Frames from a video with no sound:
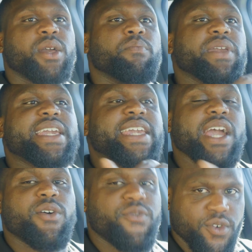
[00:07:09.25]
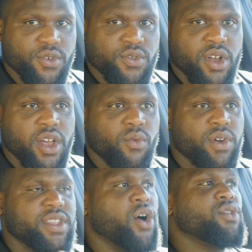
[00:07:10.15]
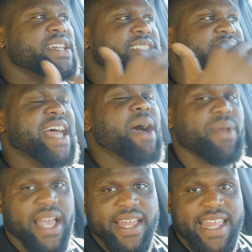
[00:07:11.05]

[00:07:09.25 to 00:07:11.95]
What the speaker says: Be careful with only stopping at